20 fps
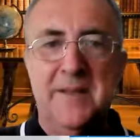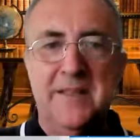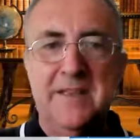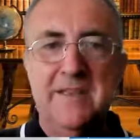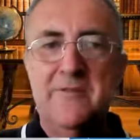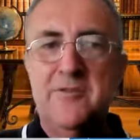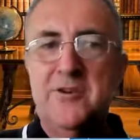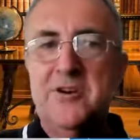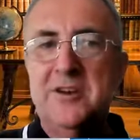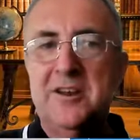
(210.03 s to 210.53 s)

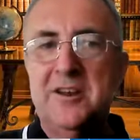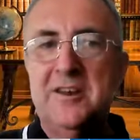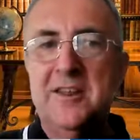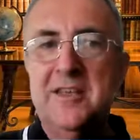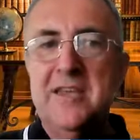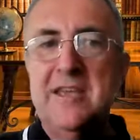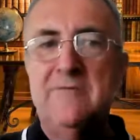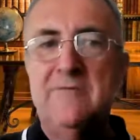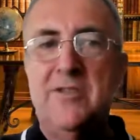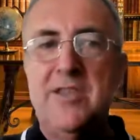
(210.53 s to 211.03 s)
You've got to
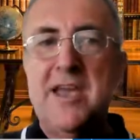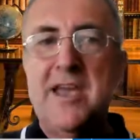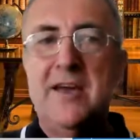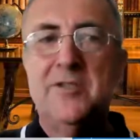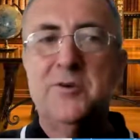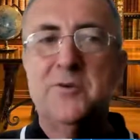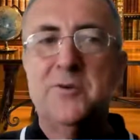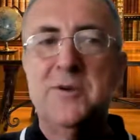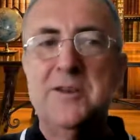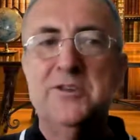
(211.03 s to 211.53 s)
leave the
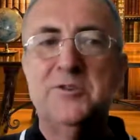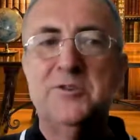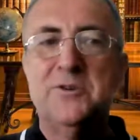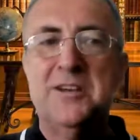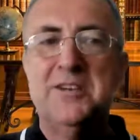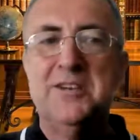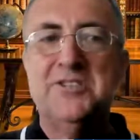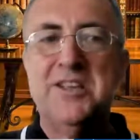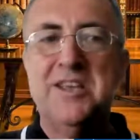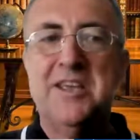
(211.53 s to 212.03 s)
other
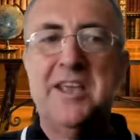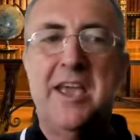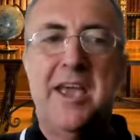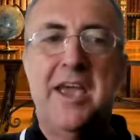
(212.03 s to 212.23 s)
interesting